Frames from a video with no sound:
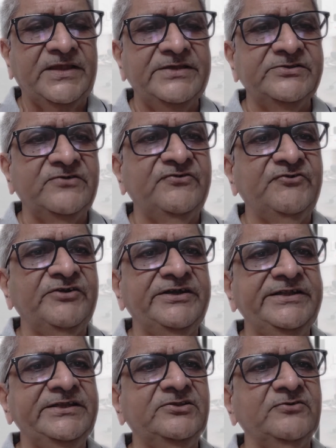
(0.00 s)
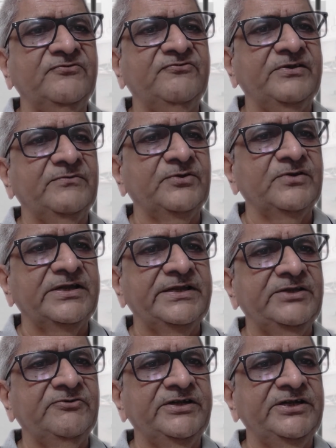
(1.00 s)
as of 20th of
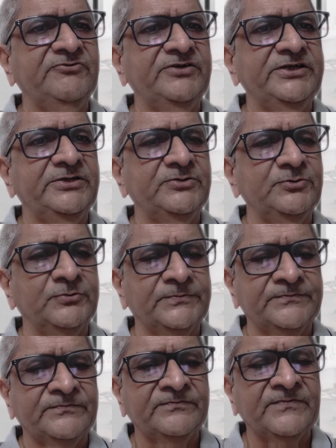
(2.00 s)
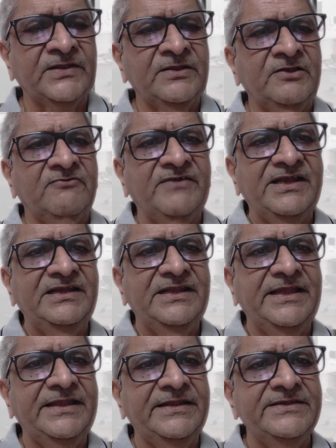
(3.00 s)
February 2022, while
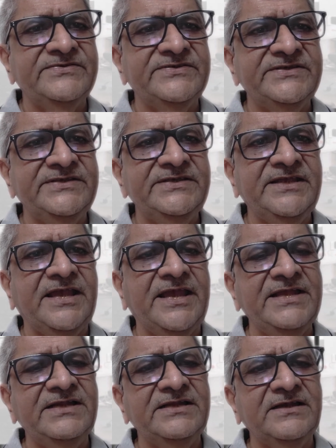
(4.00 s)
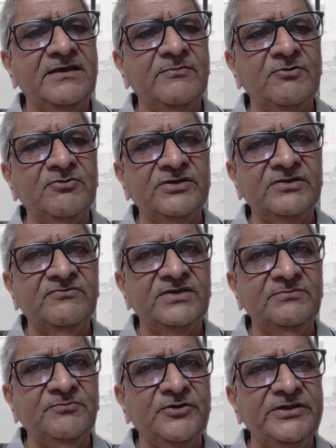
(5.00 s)
NSE had about
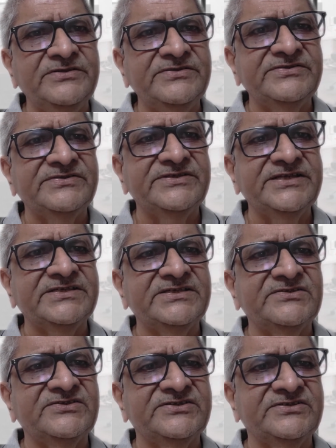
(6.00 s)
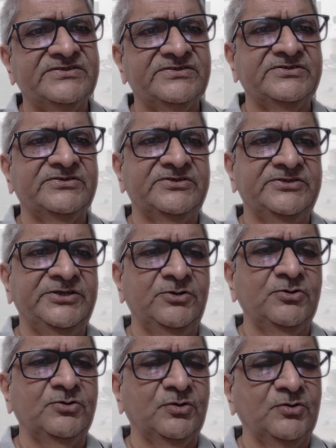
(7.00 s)

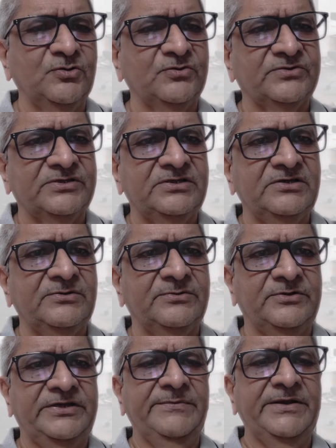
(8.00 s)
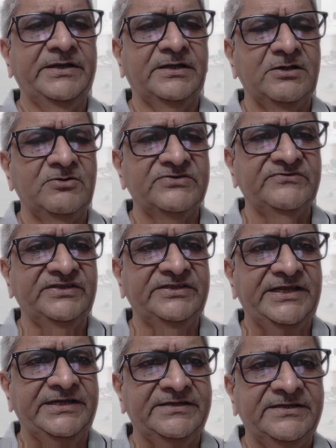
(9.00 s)
1.60 crore Demat accounts with
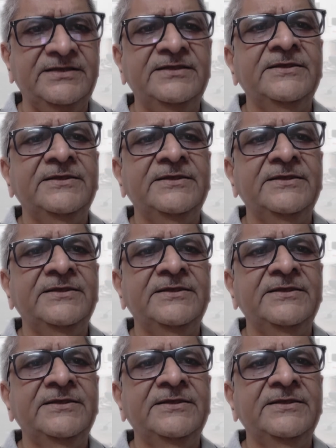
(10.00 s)
that,